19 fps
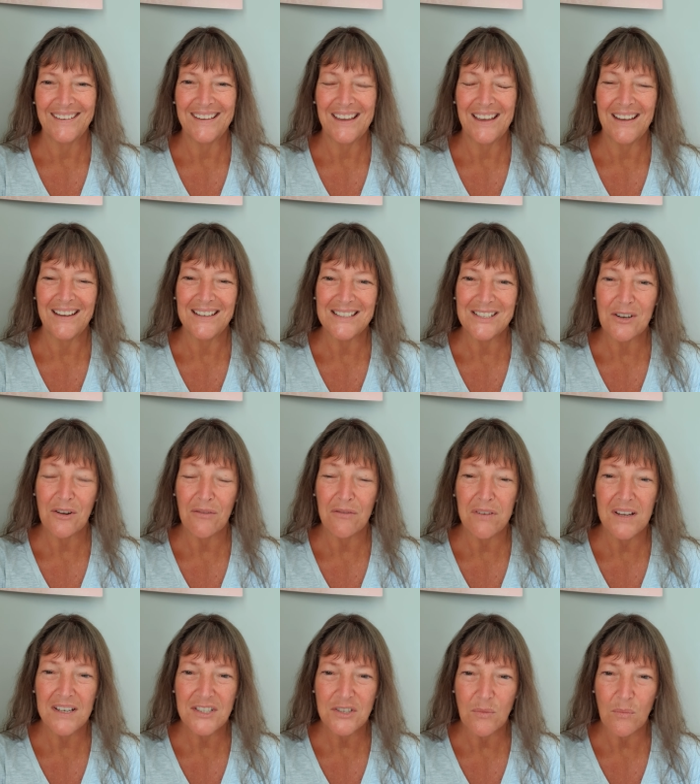Okay, it's not
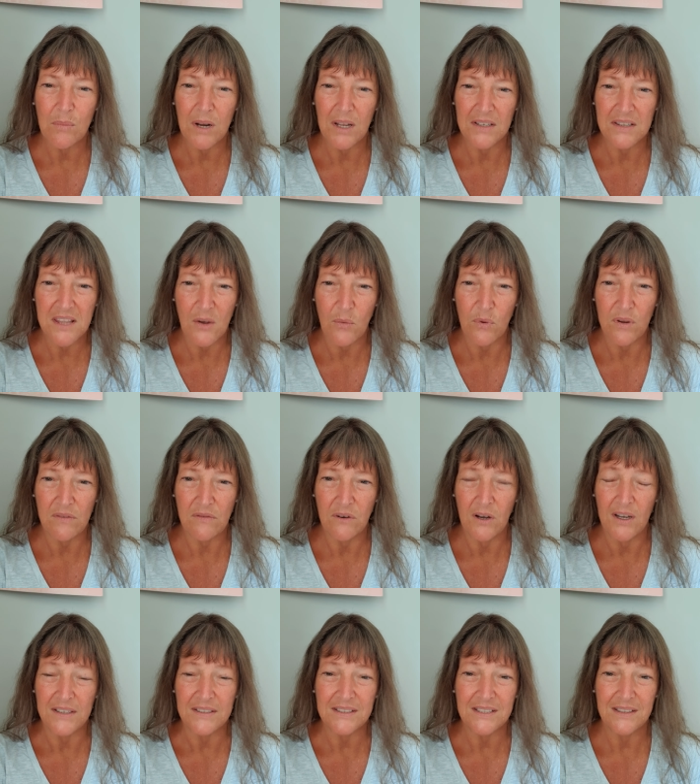flesh and blood that we
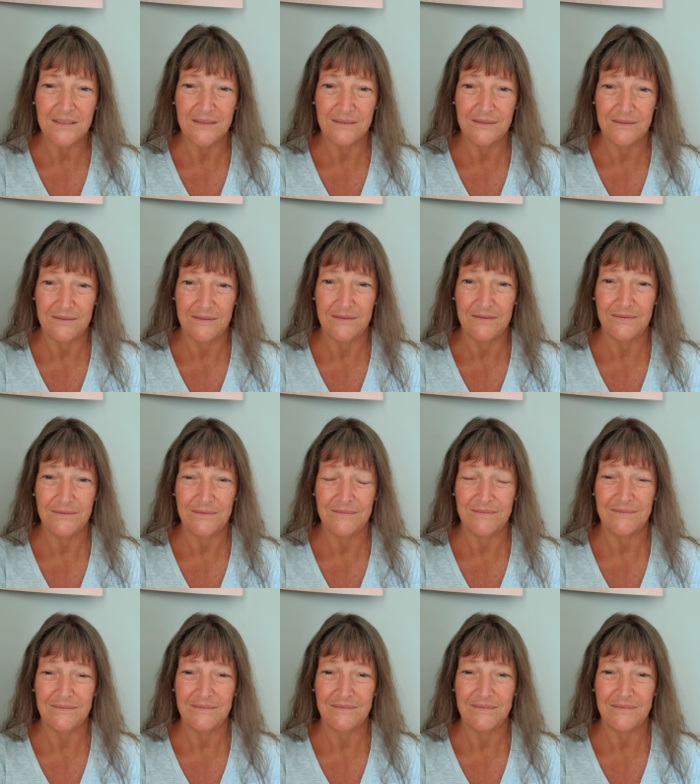fight.
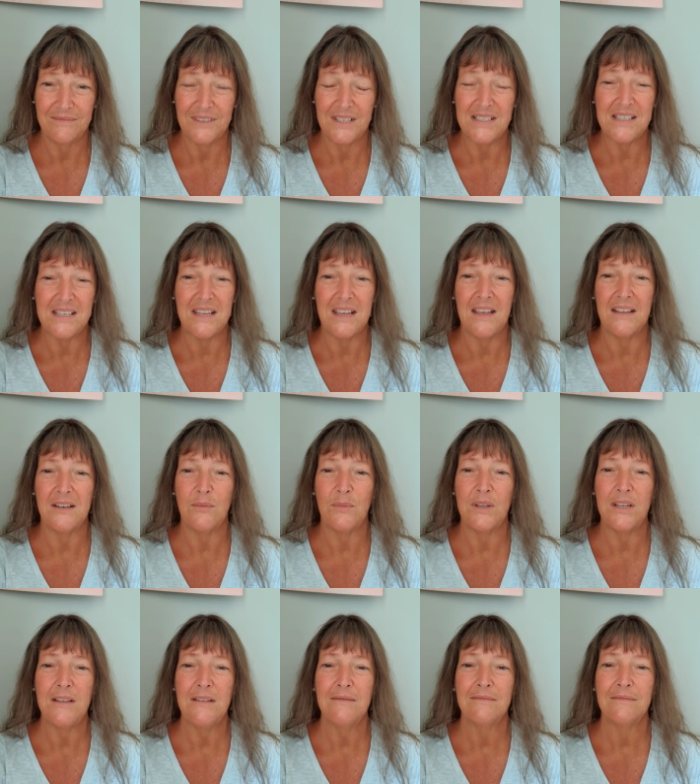It's the
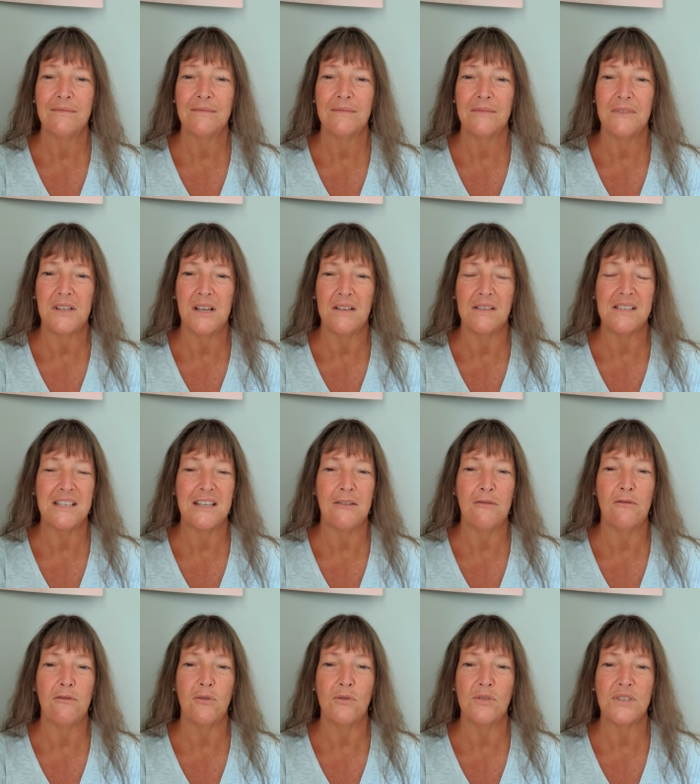enemy, the unseen
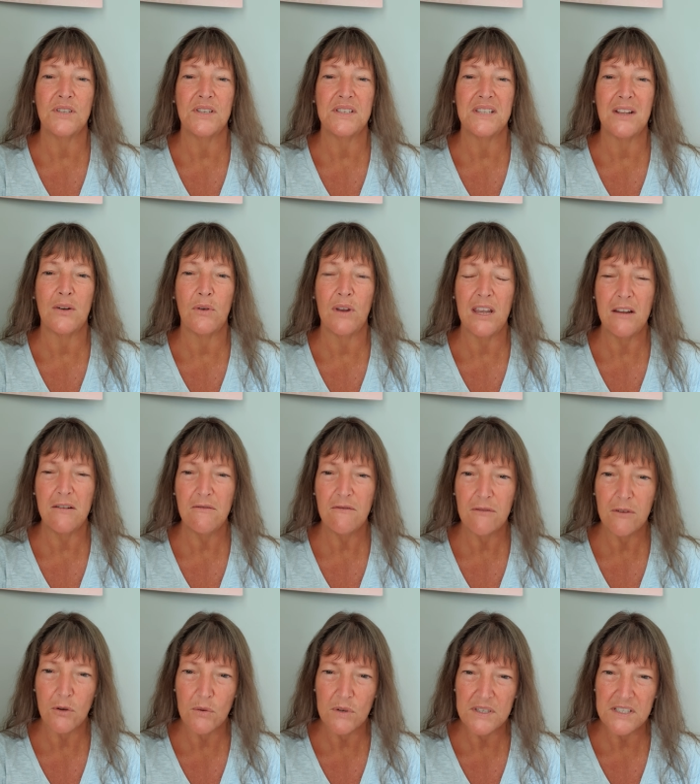forces that will
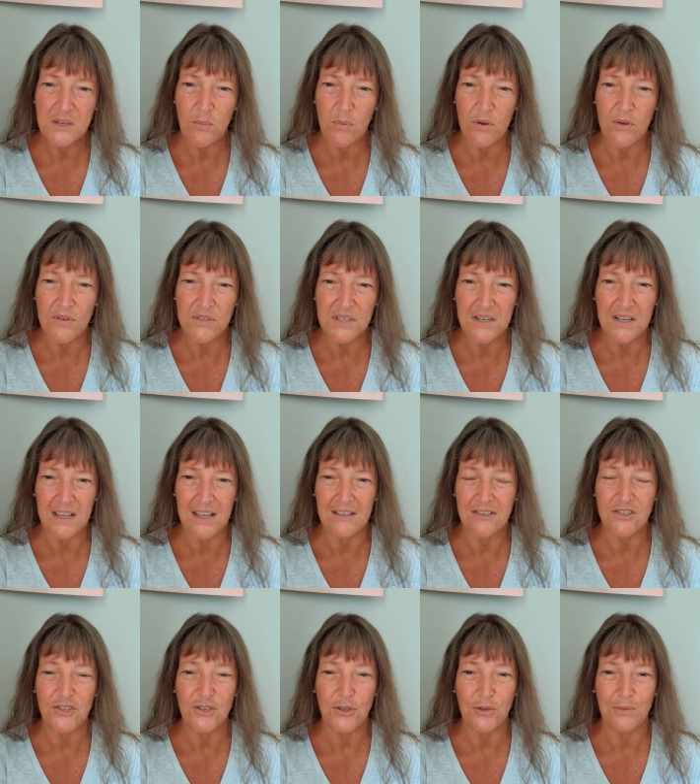influence a person
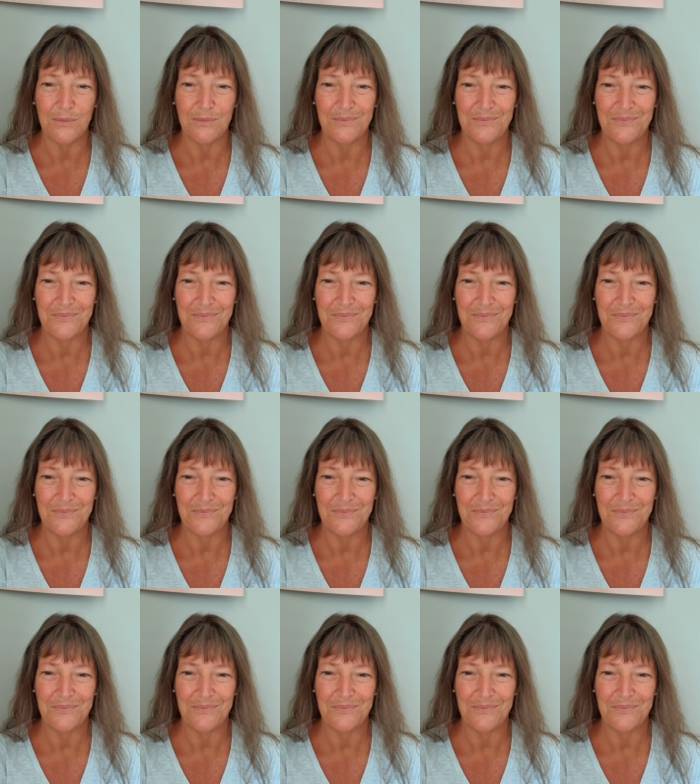against you.